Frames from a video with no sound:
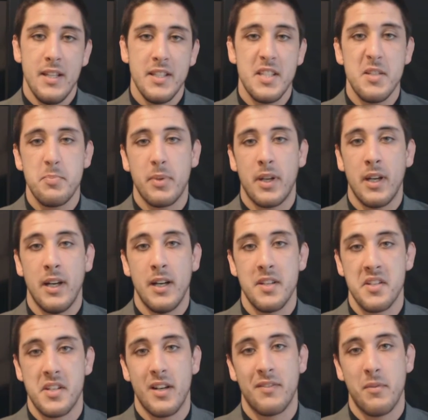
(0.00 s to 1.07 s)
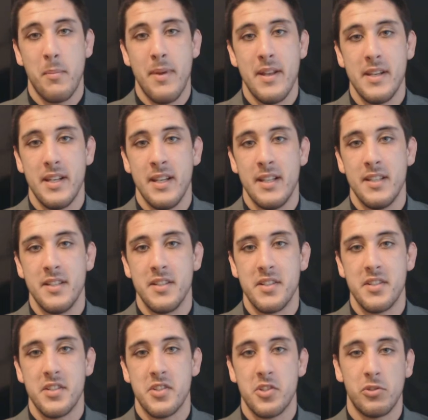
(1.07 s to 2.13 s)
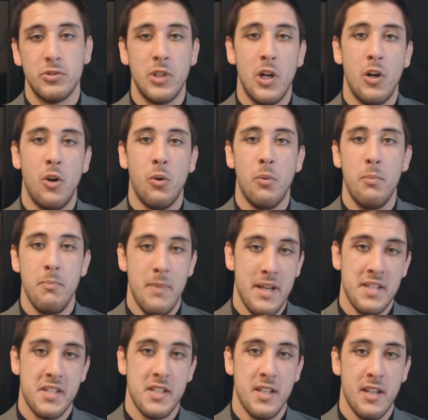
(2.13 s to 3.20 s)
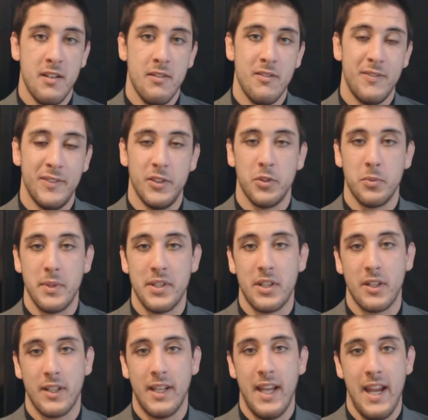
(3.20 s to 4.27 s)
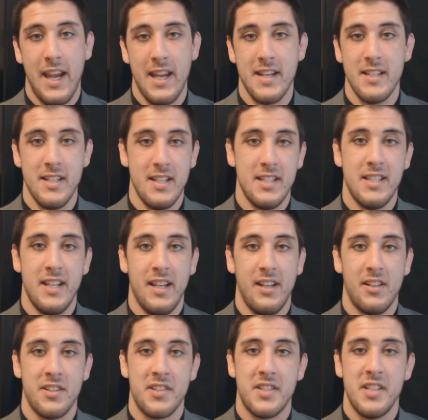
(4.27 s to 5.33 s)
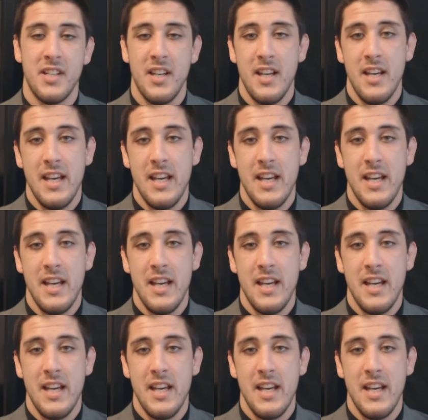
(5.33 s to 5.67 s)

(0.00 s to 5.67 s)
This is because government is slow, messy, filled with arcane details,